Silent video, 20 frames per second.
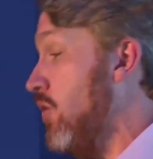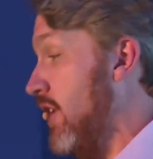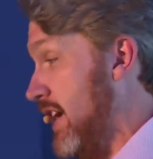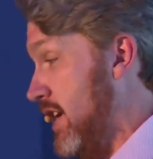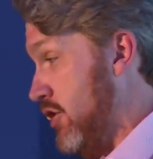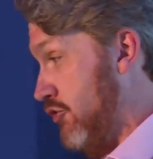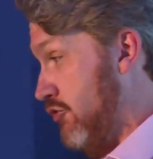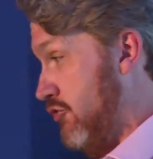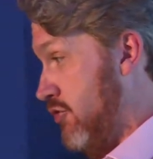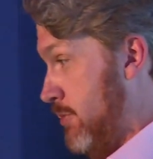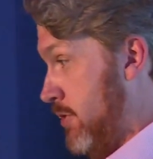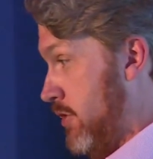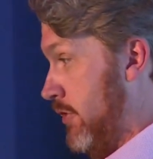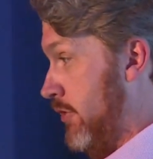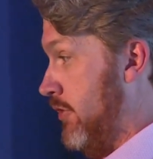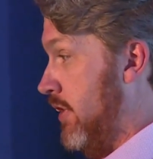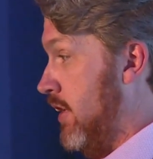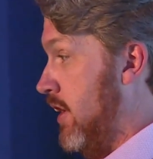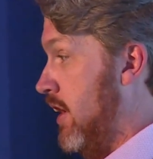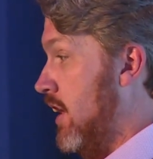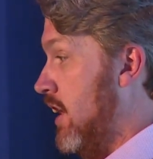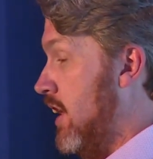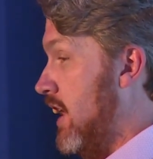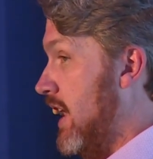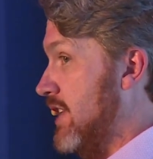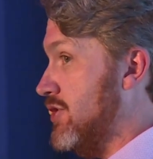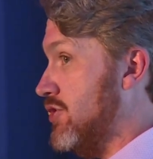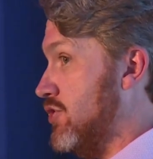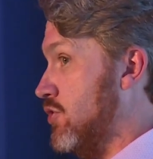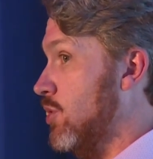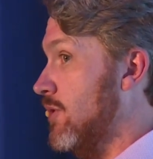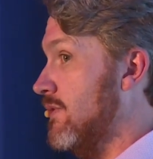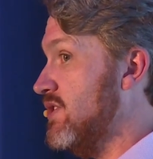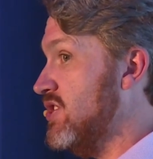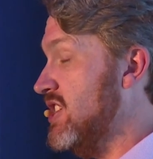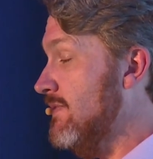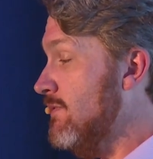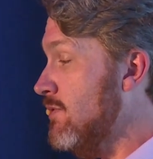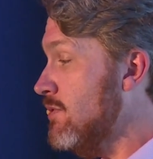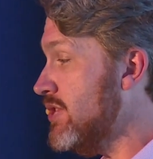they contribute. It's true of
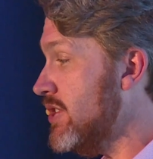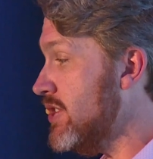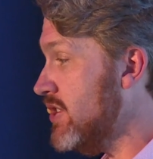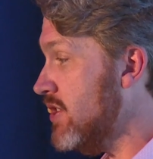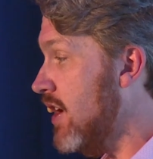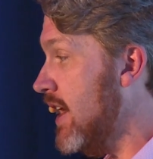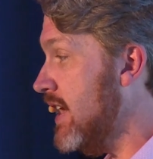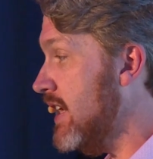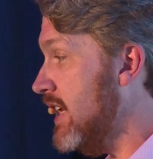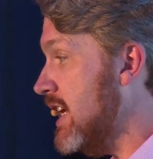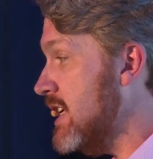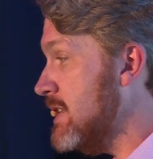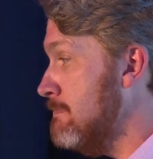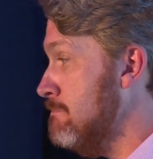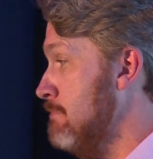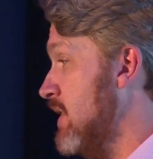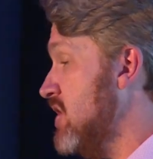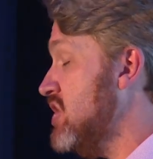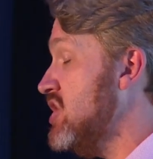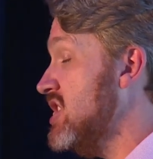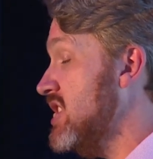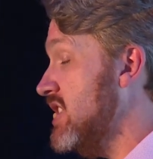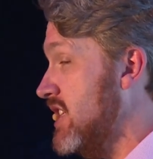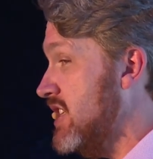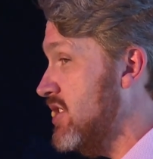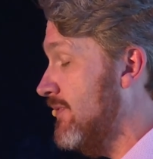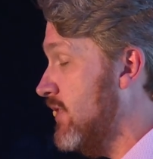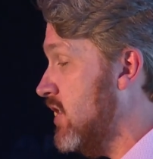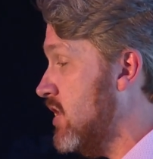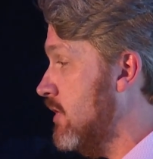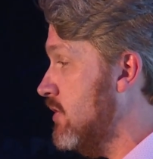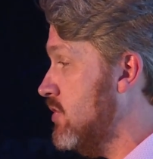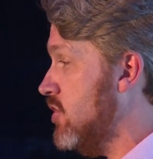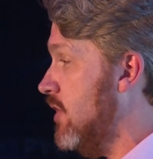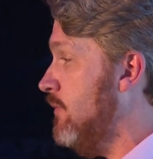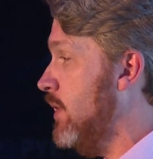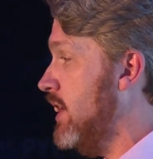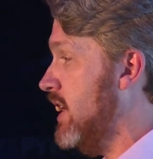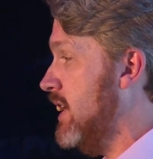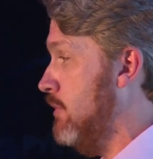civil society as much as it is of a
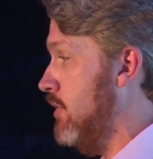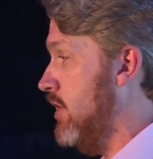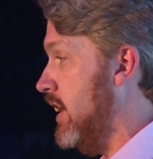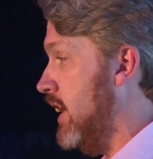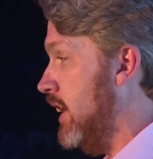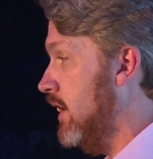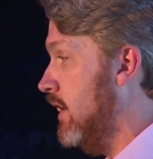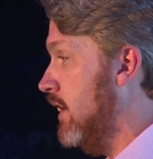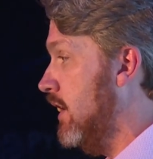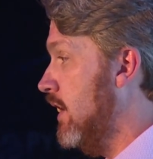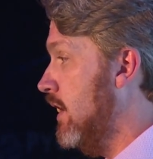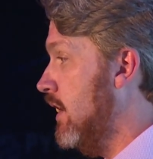software community.